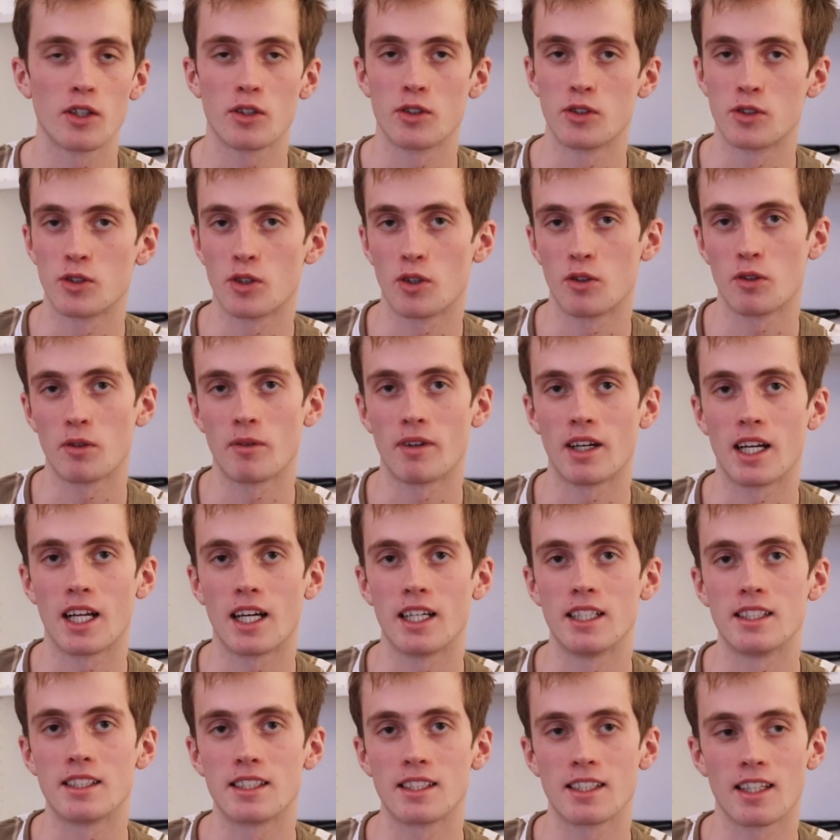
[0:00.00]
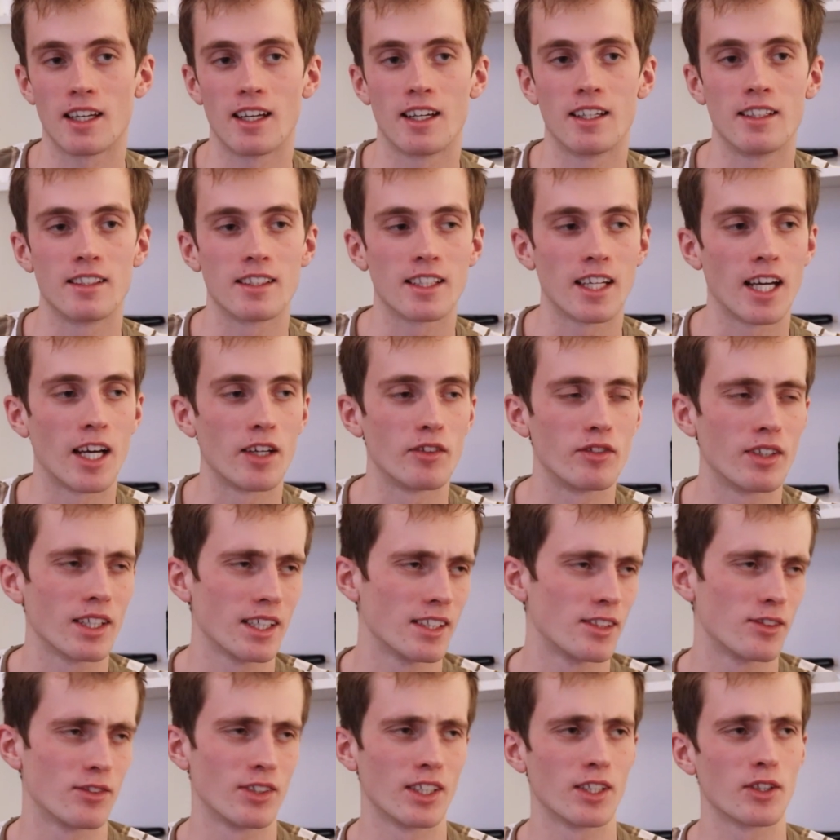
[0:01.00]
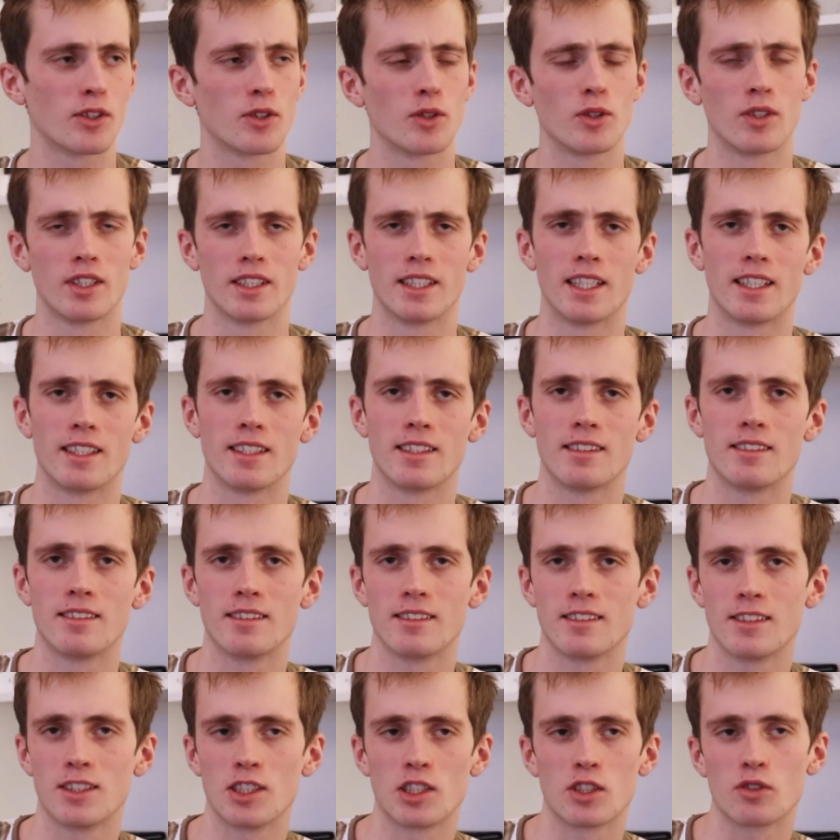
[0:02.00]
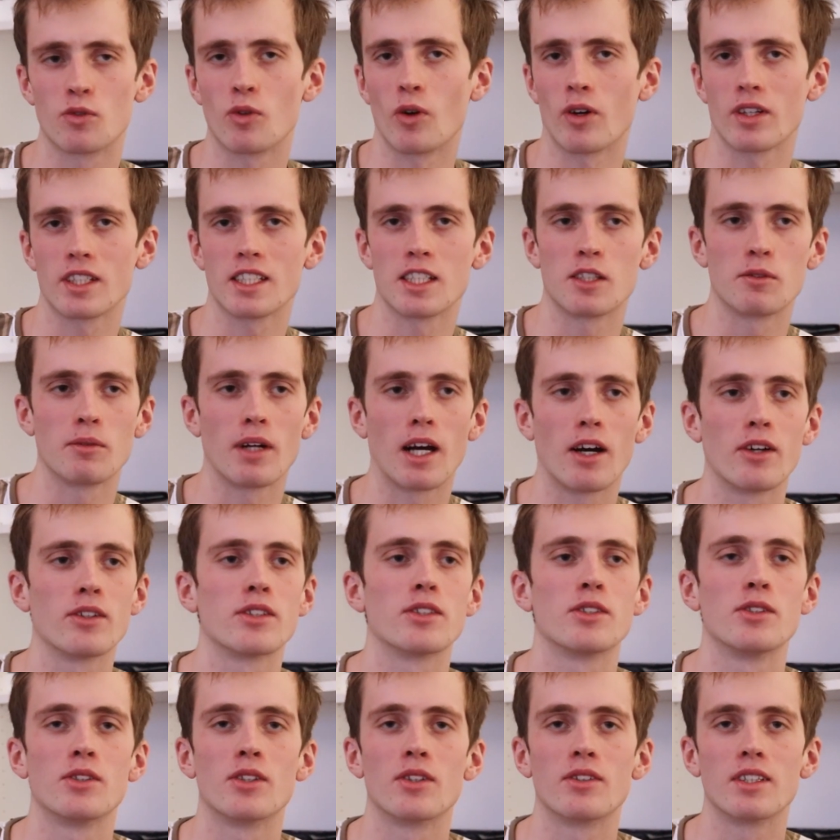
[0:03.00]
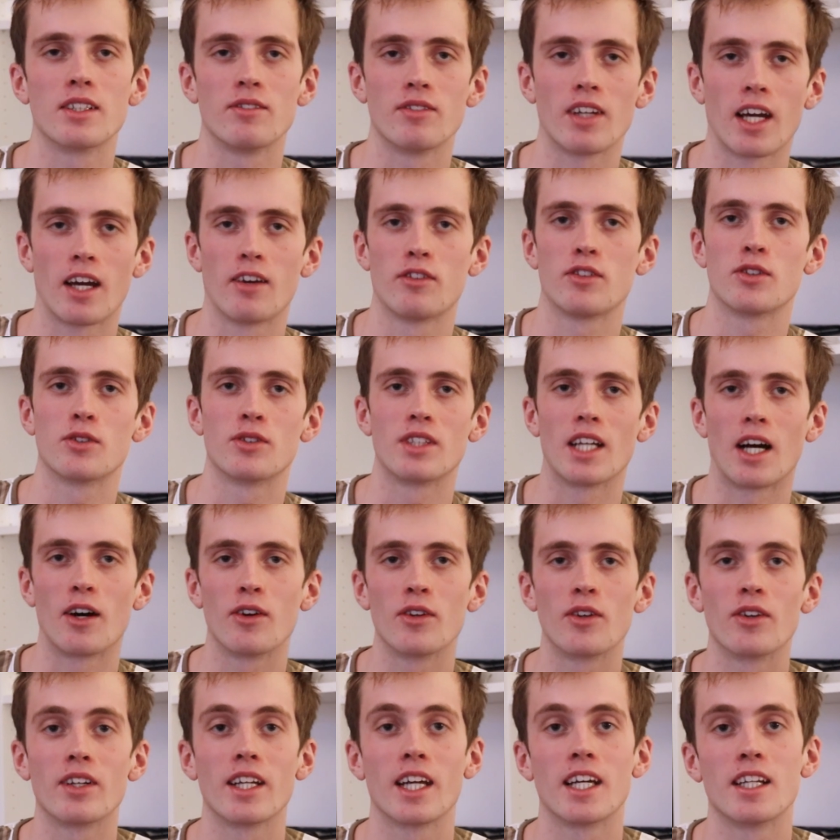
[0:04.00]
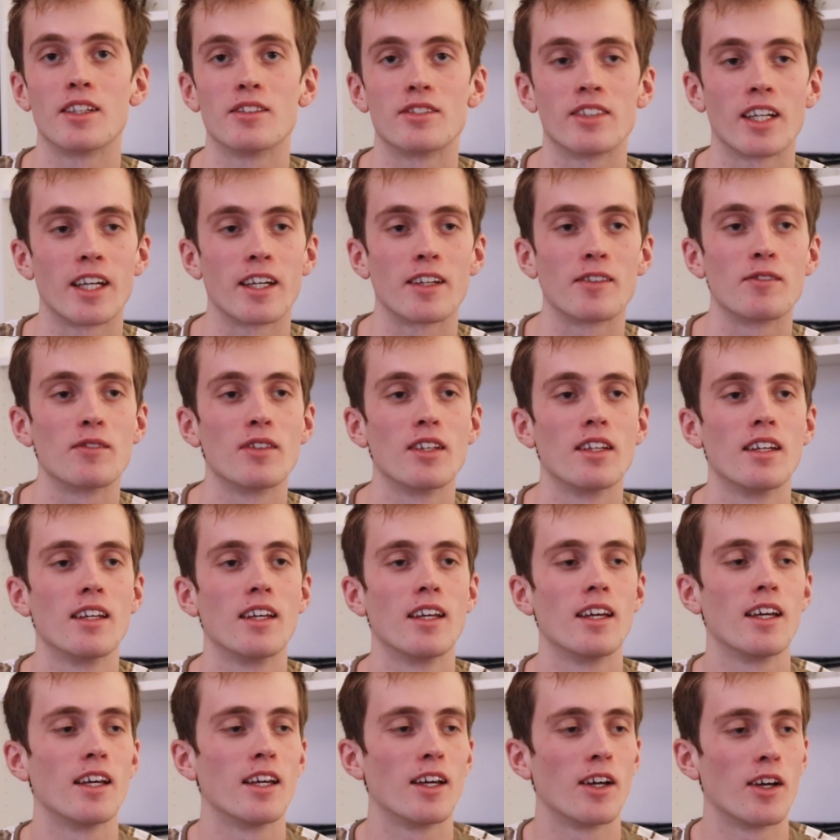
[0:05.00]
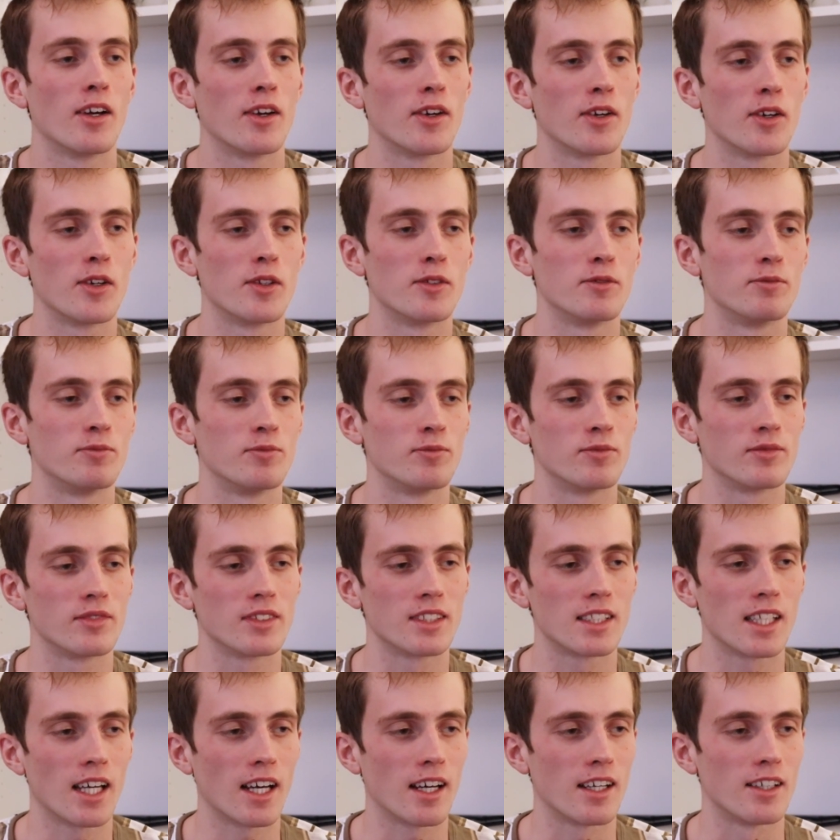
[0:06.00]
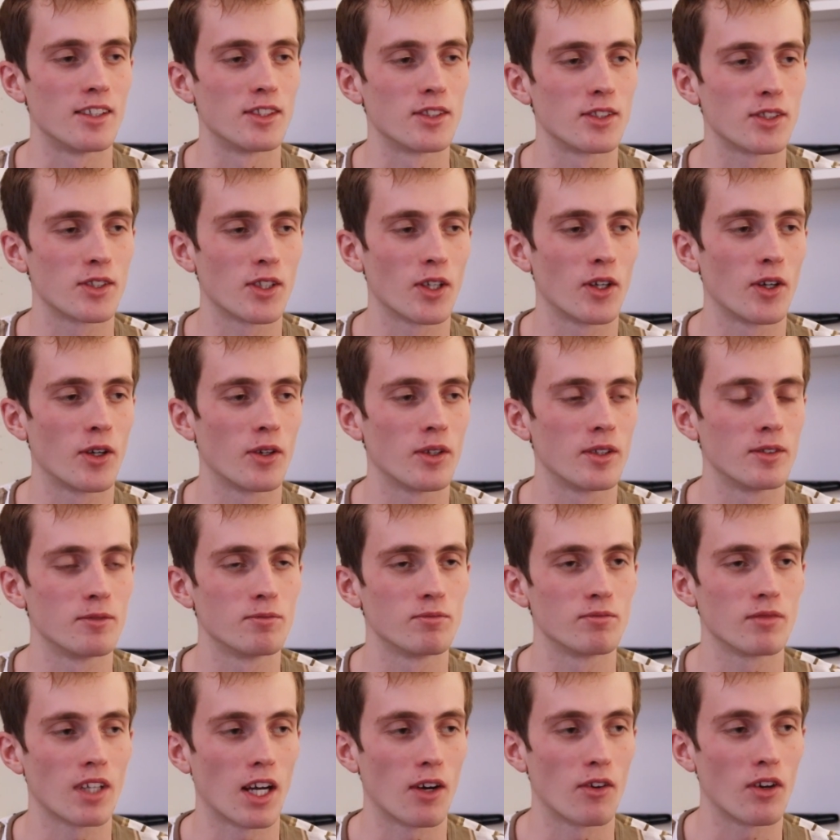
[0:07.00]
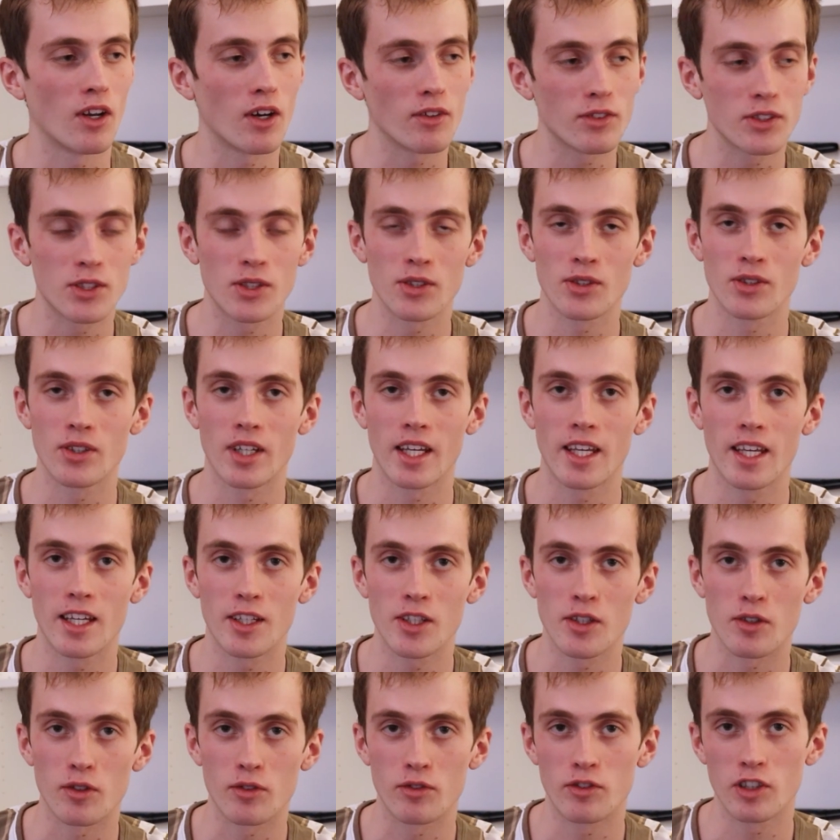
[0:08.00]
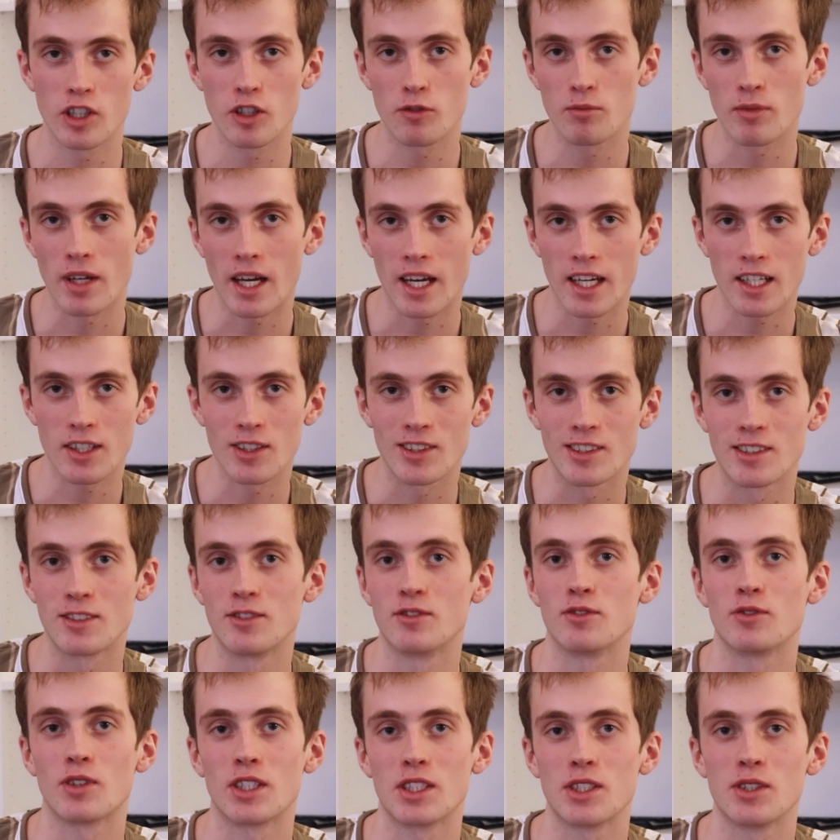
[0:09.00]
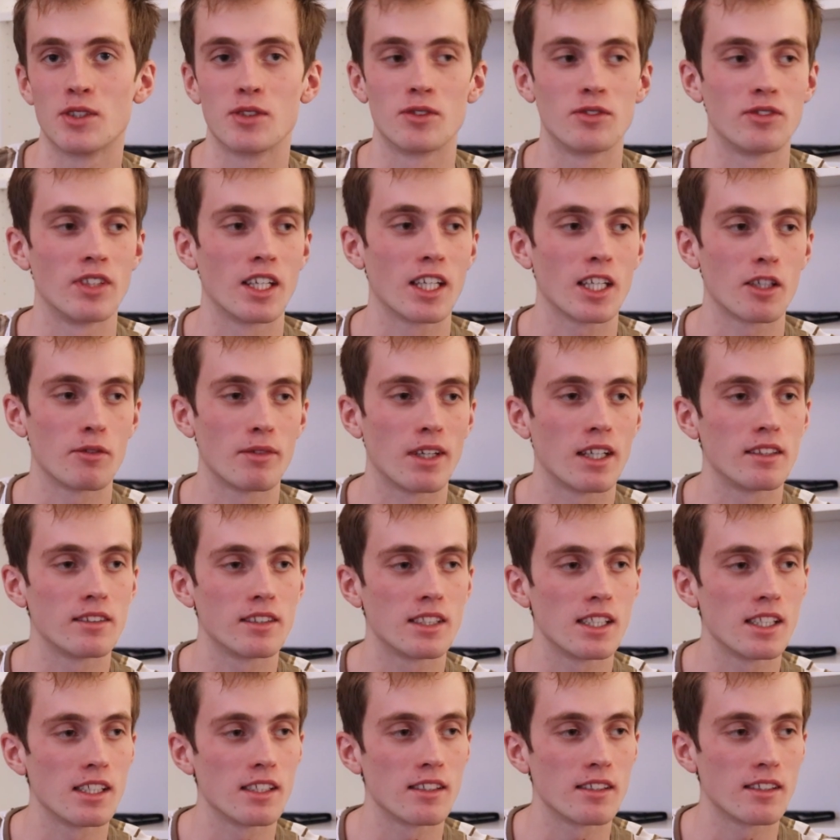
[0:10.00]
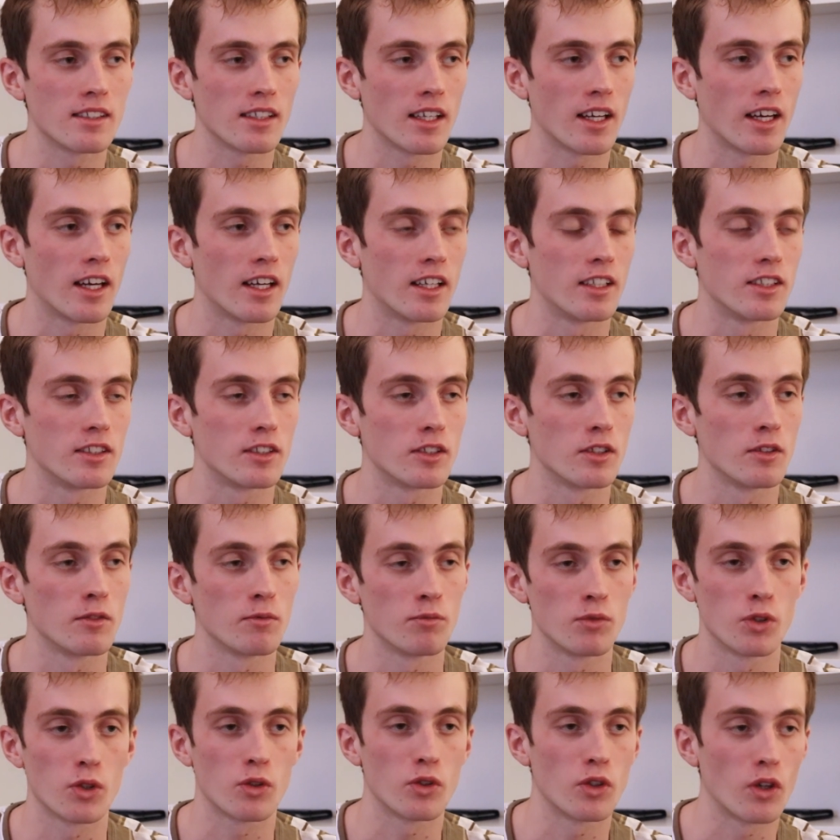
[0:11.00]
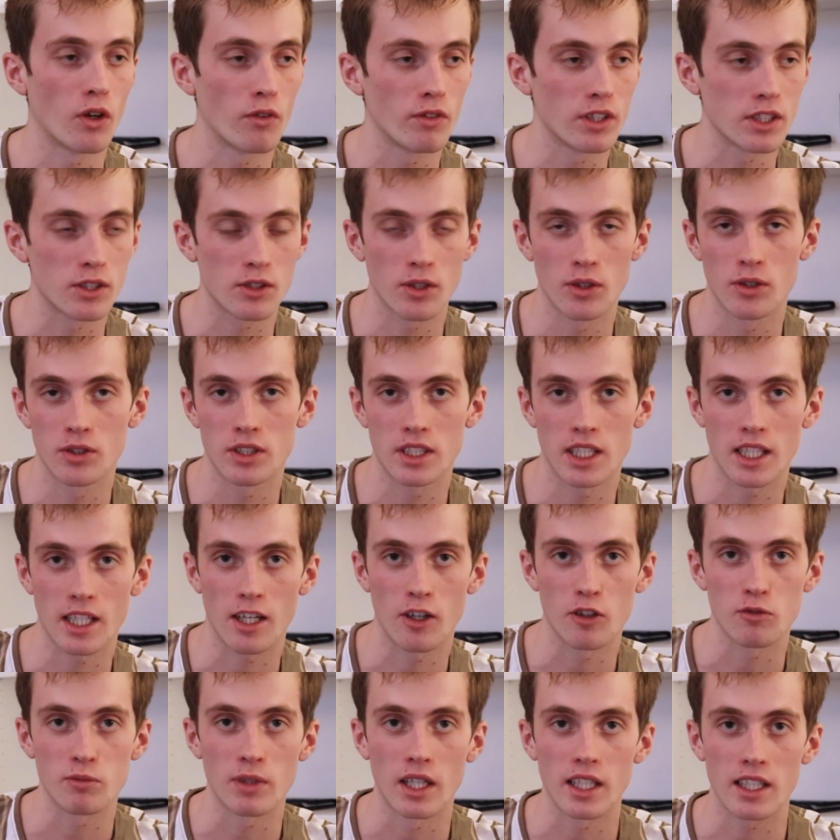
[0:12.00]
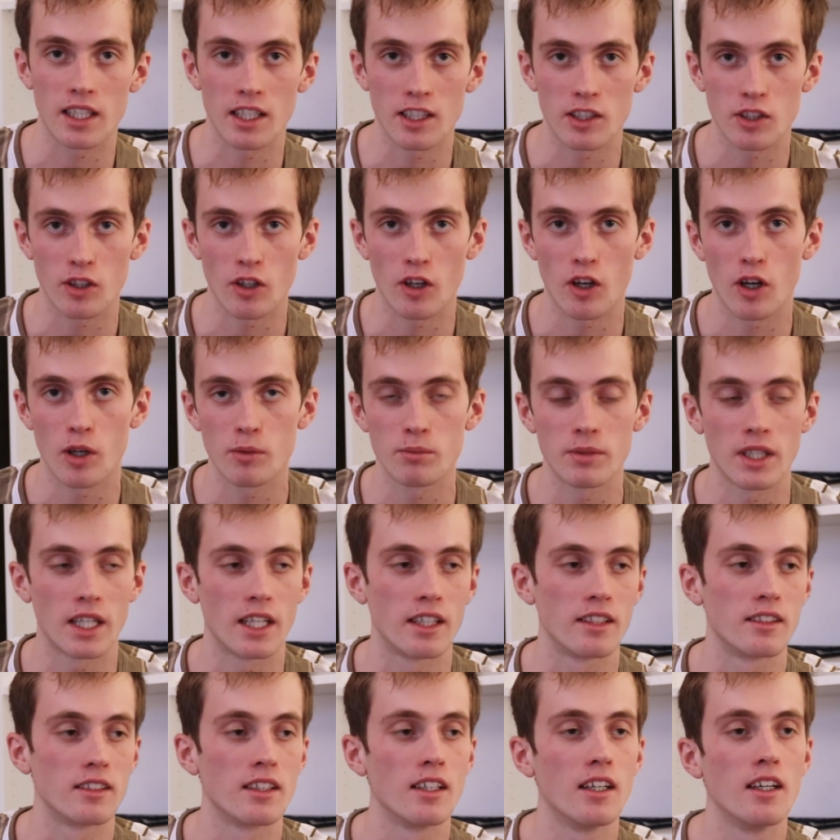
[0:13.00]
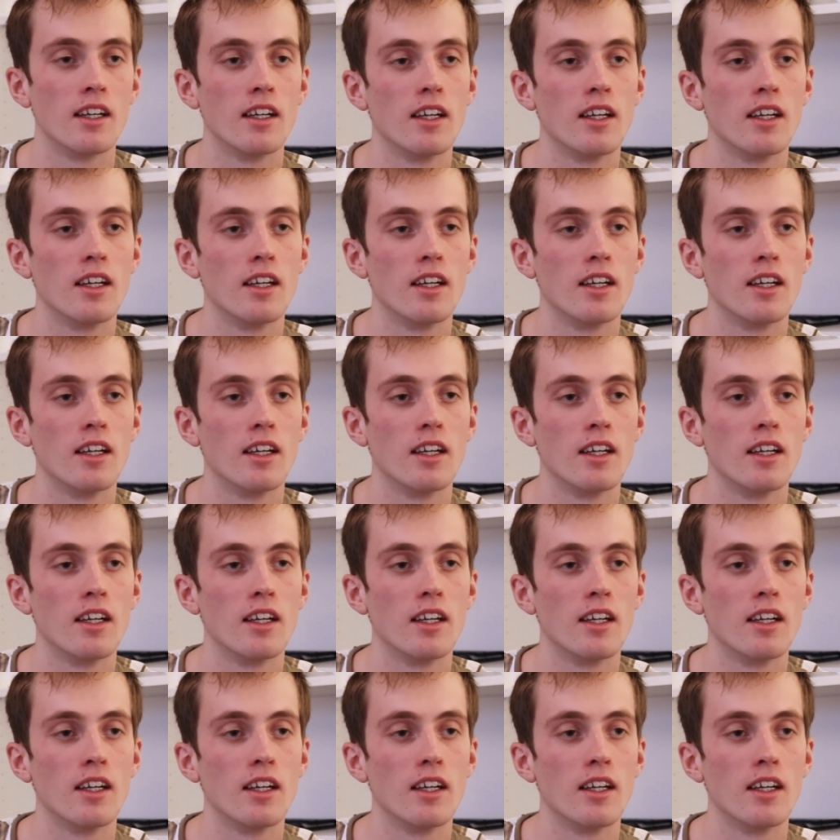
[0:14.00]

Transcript: control my lights. And I think it's really cool that it just works in a browser. You don't even have to download anything. Yeah, so I would love to hear your feedback on what you think about this, and you can always go check out my GitHub and